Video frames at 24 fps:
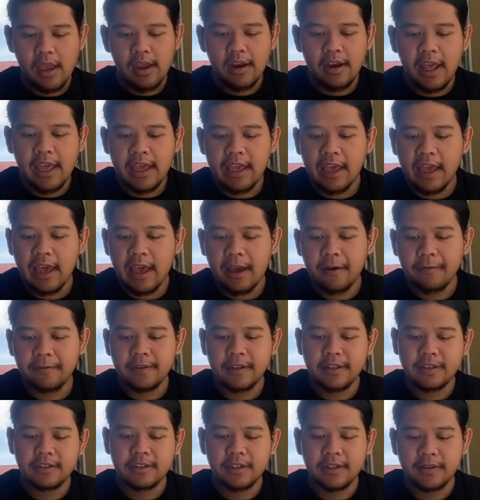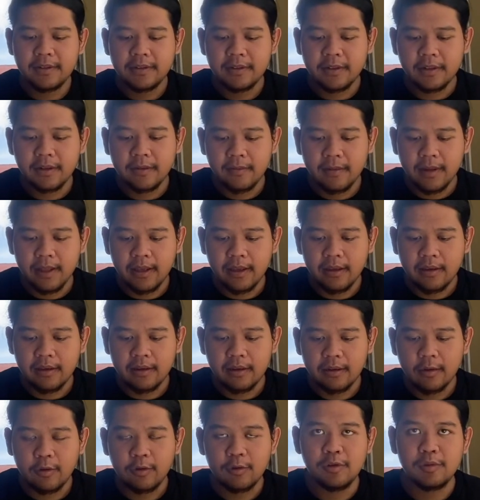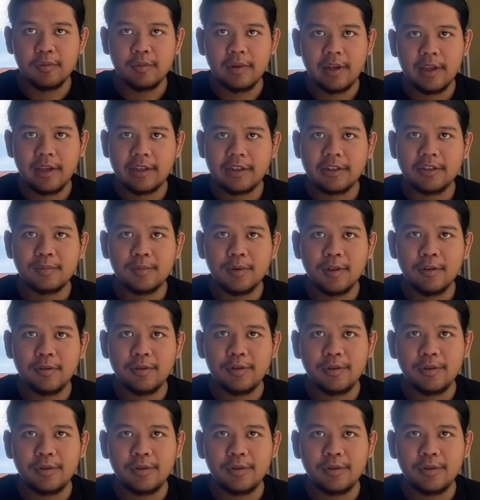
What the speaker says: they have this surgical like room, like a small